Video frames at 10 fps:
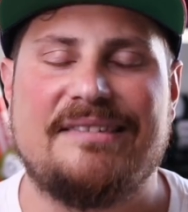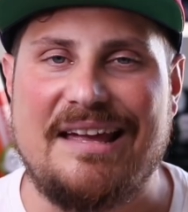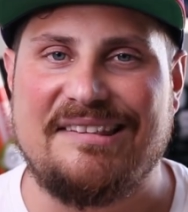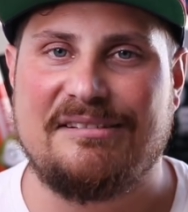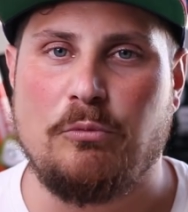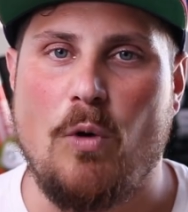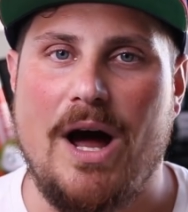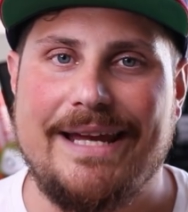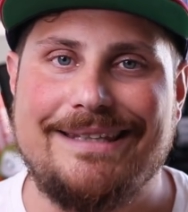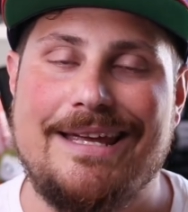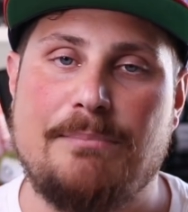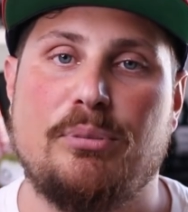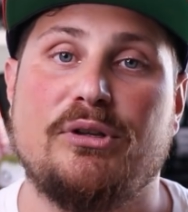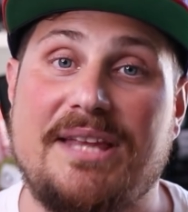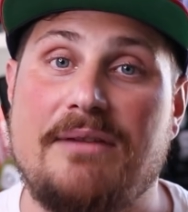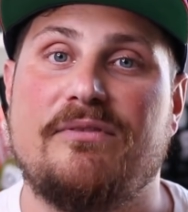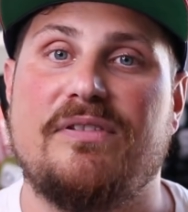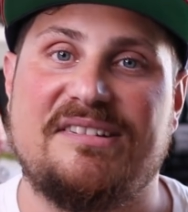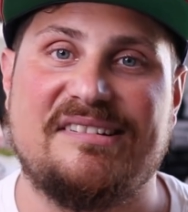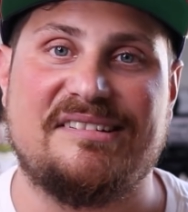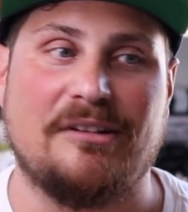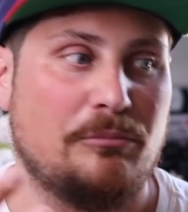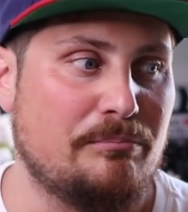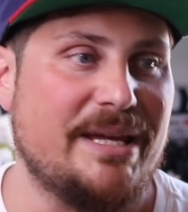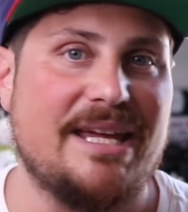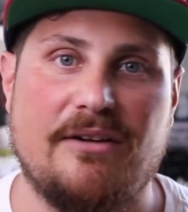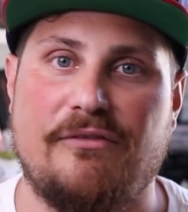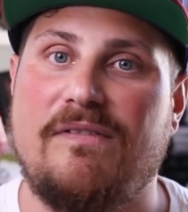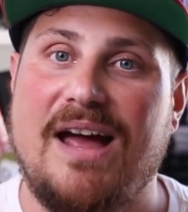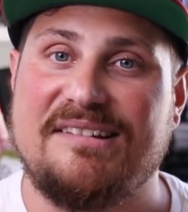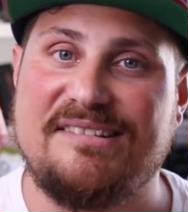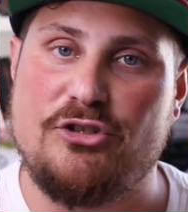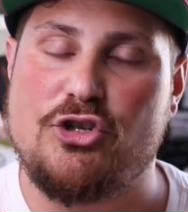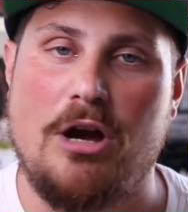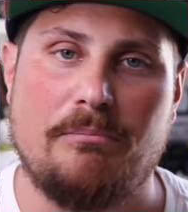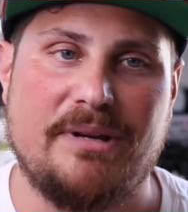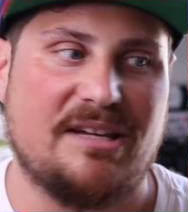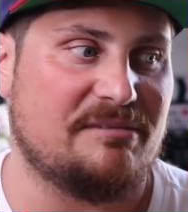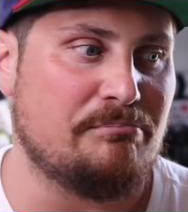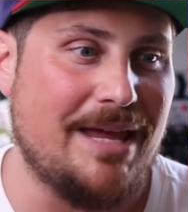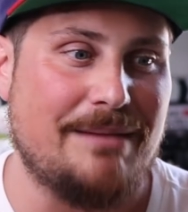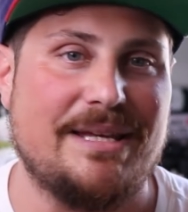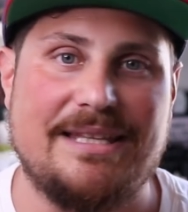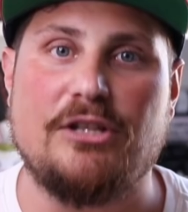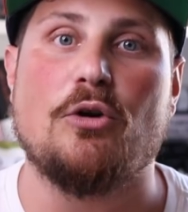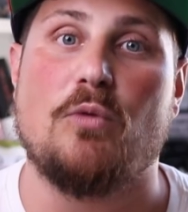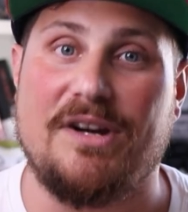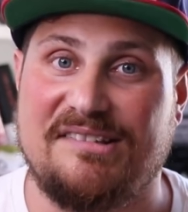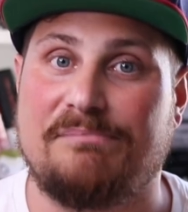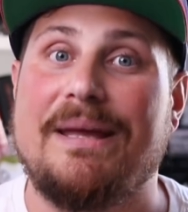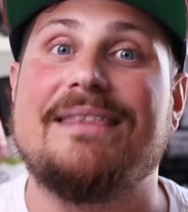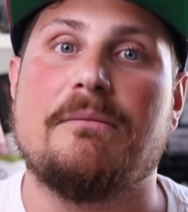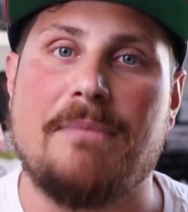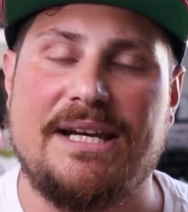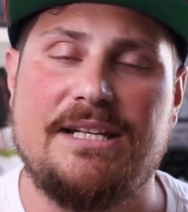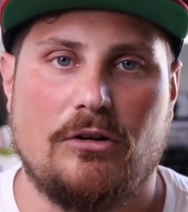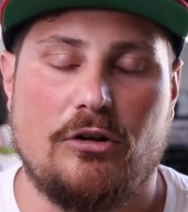That's why they put emphasis on being a fast job, because maybe they don't want to spend the money.